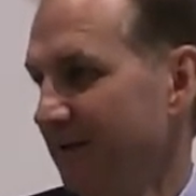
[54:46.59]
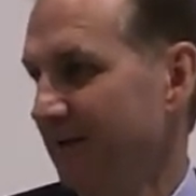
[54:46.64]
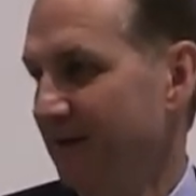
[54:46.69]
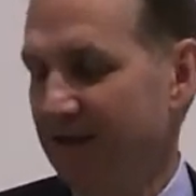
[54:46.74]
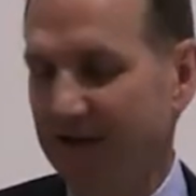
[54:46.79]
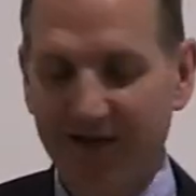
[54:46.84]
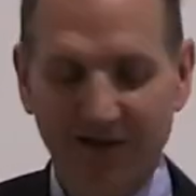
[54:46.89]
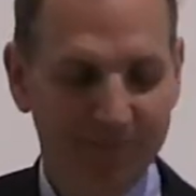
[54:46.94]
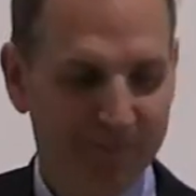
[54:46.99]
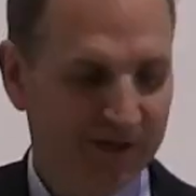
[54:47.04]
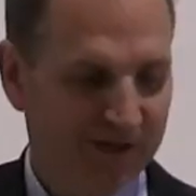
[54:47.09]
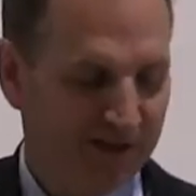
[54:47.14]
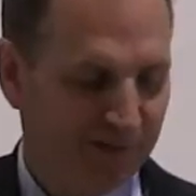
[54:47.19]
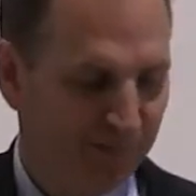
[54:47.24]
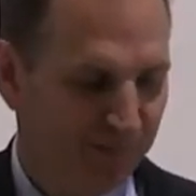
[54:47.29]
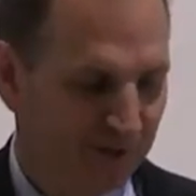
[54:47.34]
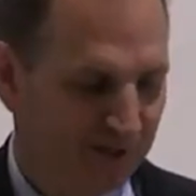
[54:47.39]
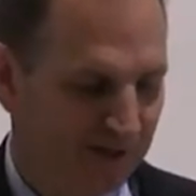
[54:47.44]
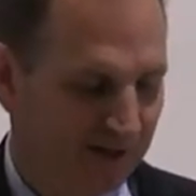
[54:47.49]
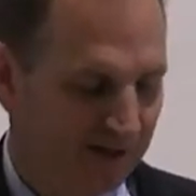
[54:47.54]
It can be
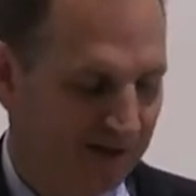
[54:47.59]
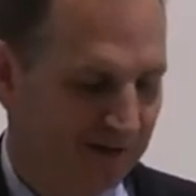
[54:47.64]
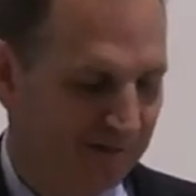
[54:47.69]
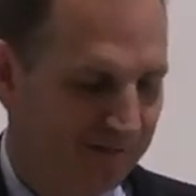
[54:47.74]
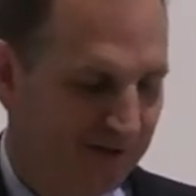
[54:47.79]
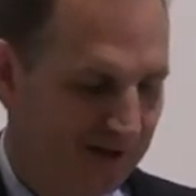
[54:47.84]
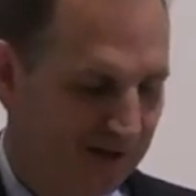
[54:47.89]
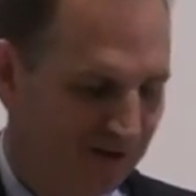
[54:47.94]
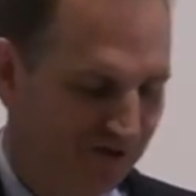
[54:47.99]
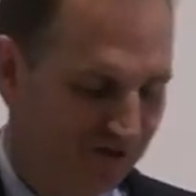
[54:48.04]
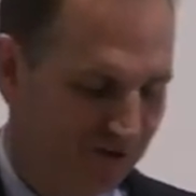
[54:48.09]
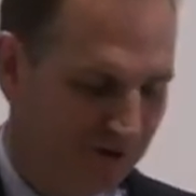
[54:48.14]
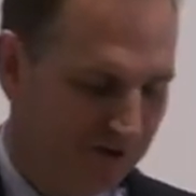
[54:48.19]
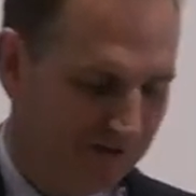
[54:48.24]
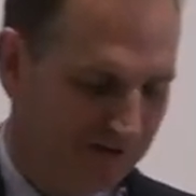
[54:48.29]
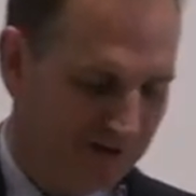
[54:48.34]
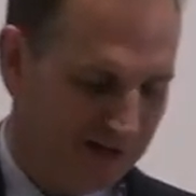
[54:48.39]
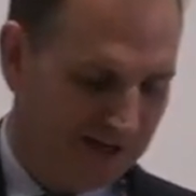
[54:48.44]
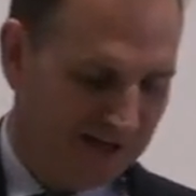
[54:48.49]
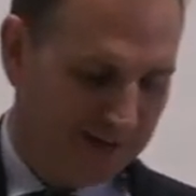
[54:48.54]
completed in a very short
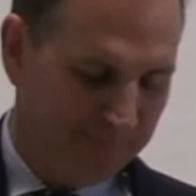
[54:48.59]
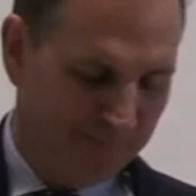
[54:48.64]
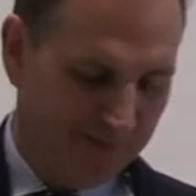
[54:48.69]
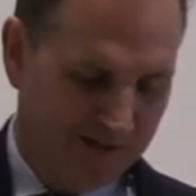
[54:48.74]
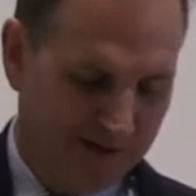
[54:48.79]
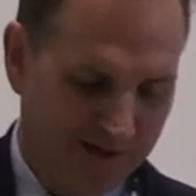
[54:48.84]
time.